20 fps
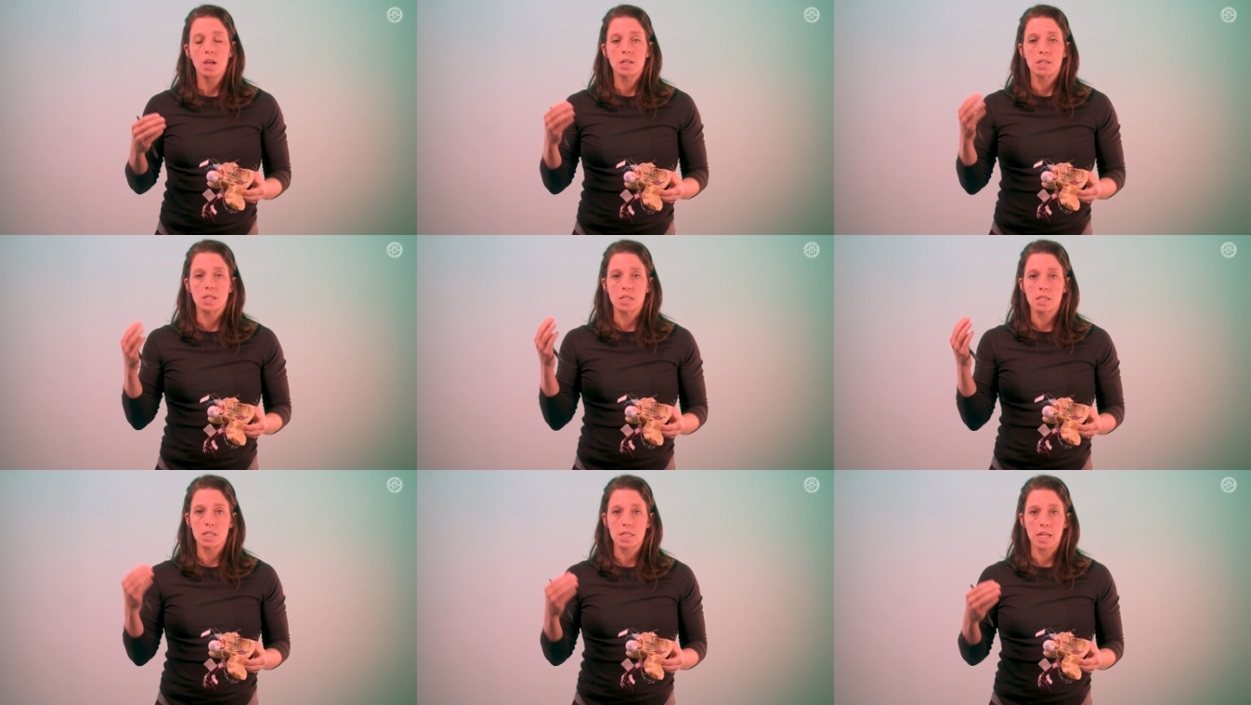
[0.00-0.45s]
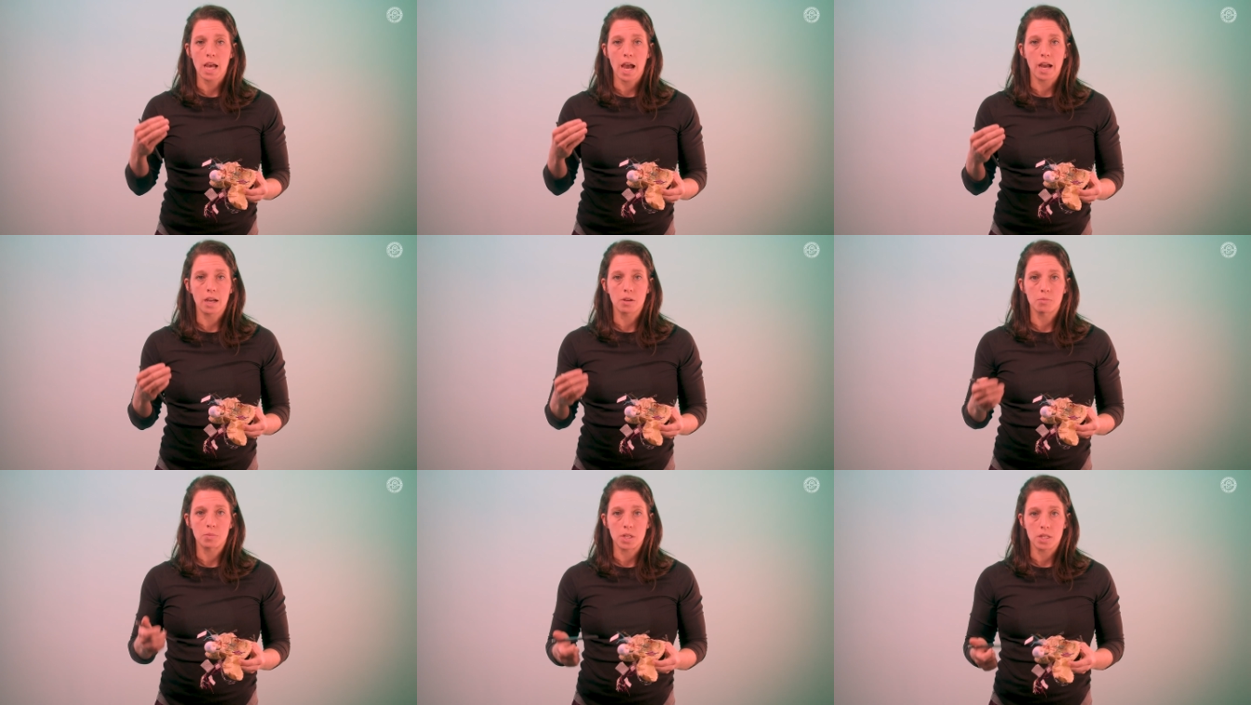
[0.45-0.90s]

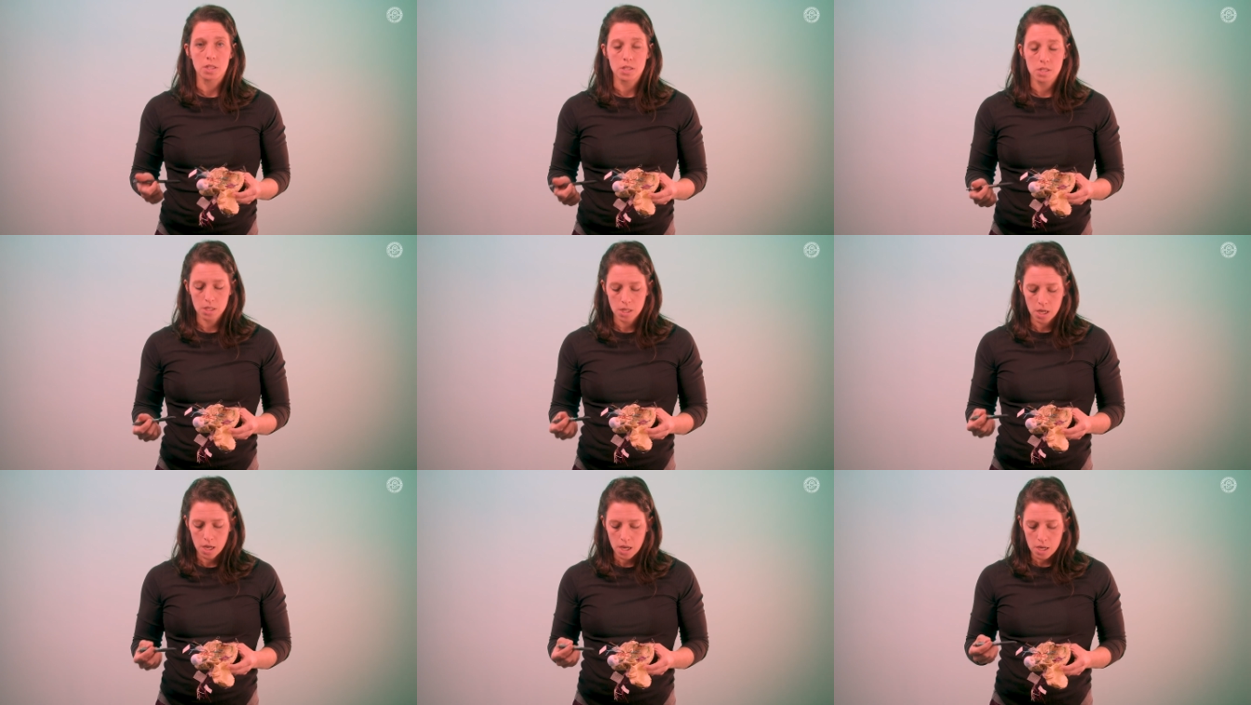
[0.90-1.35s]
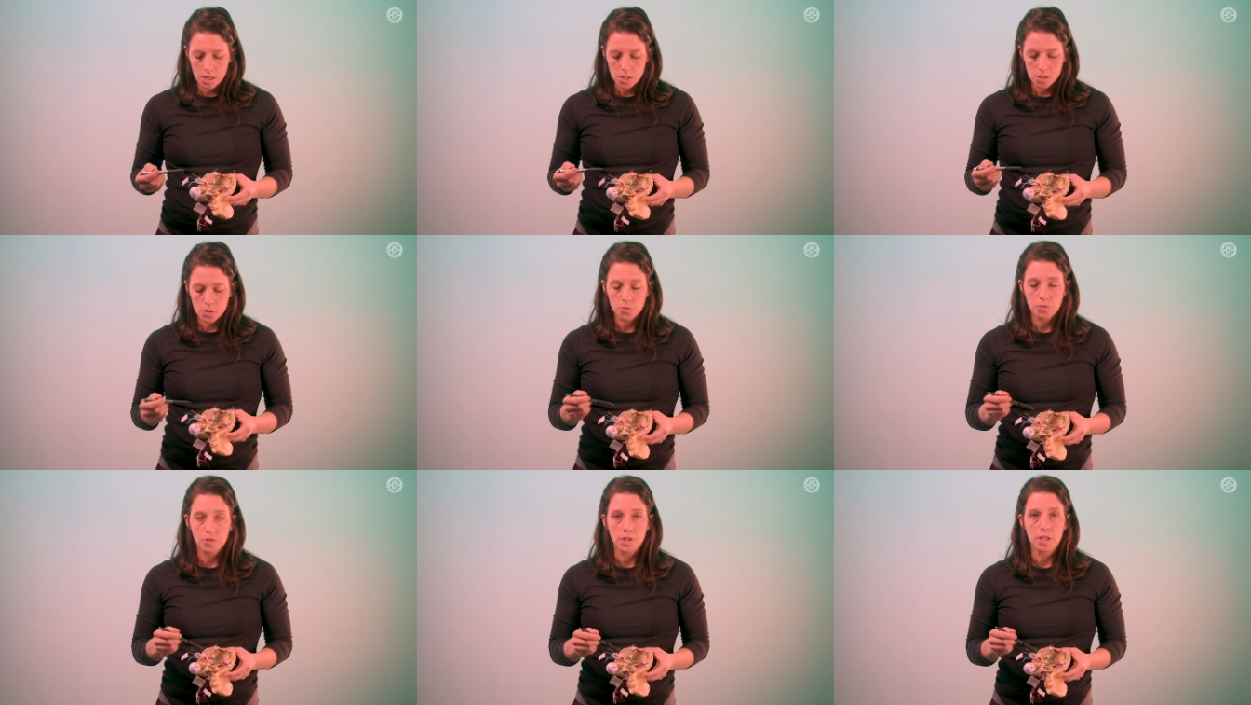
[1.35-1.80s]
nystagmus,
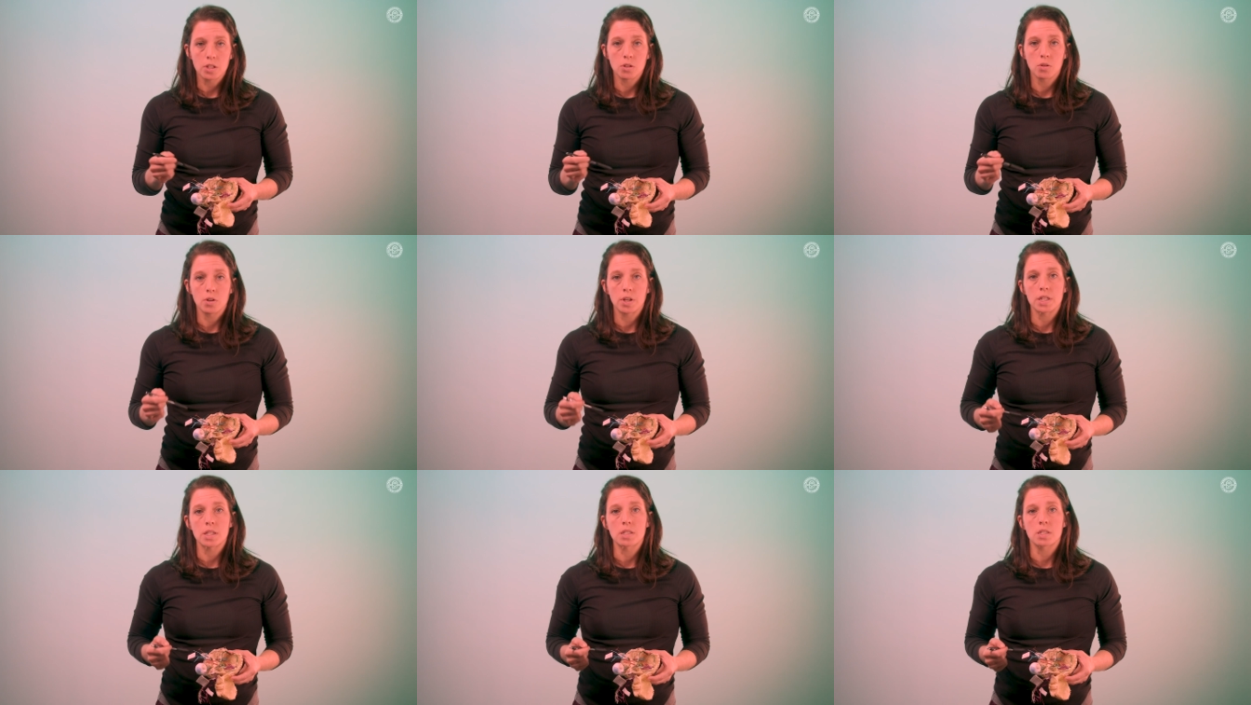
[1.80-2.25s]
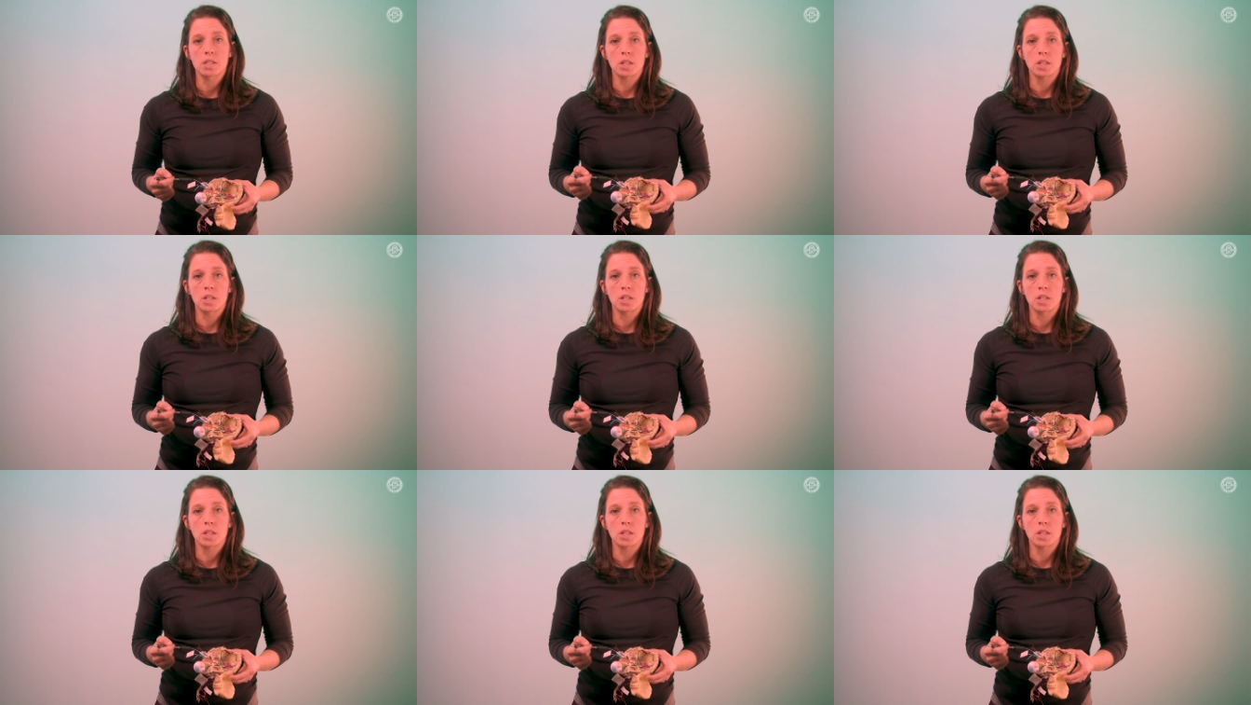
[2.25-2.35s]
sphenoid is